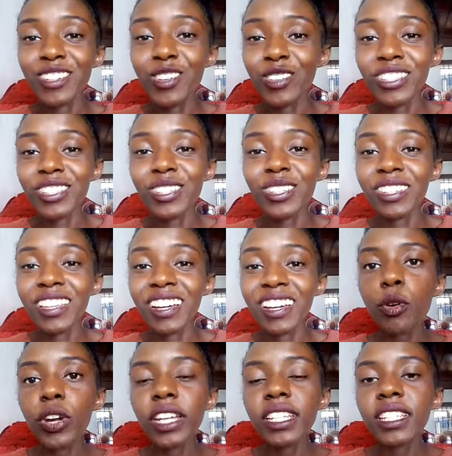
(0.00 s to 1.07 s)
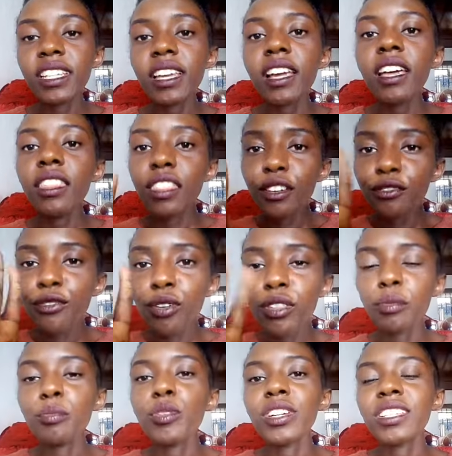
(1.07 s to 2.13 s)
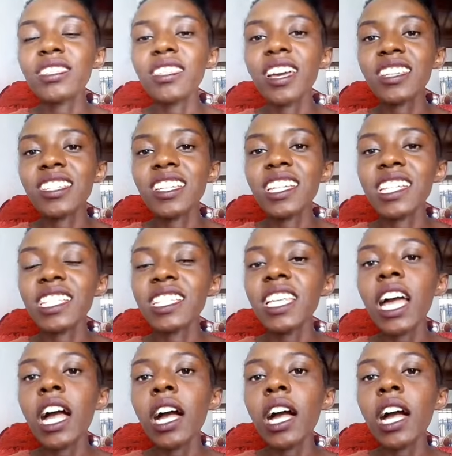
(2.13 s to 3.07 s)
Don't do that. The fourth point, that is